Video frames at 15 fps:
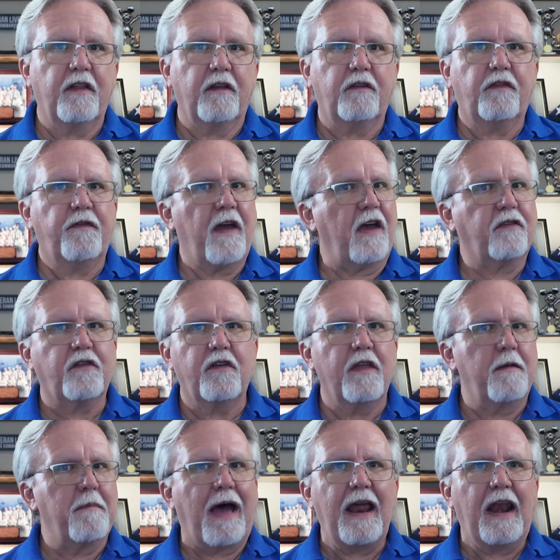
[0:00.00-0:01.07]
that's faster
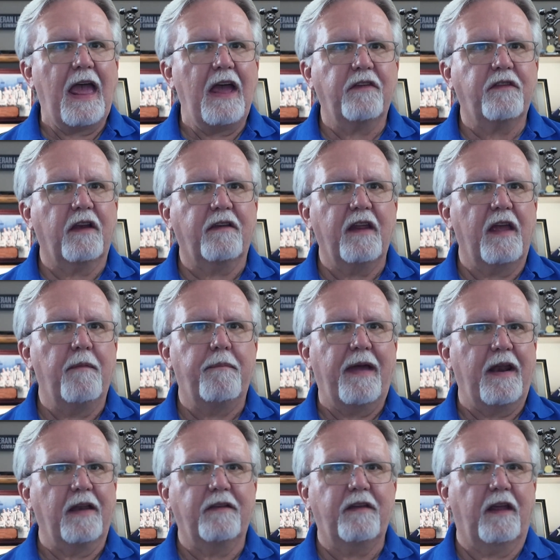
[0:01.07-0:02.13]
than my last attempt
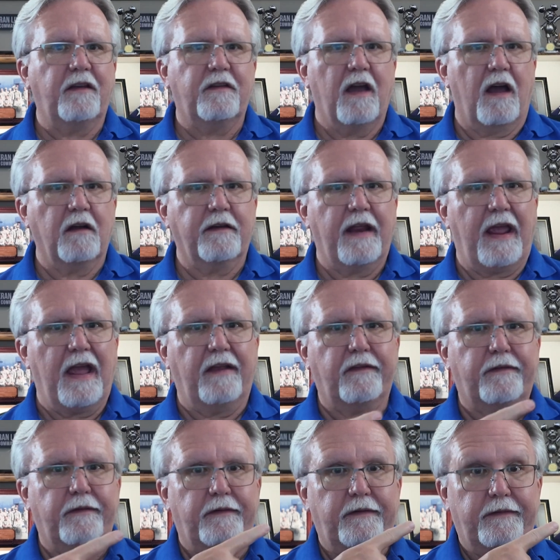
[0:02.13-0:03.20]
at a TikTok
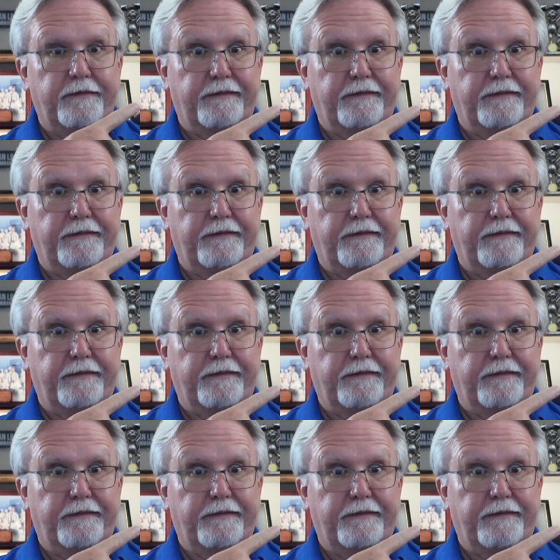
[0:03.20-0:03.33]
dance.